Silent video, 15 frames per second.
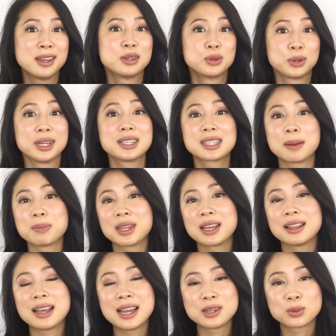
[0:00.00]
doing something
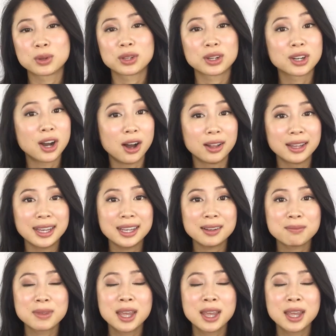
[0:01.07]
aligned with your calling,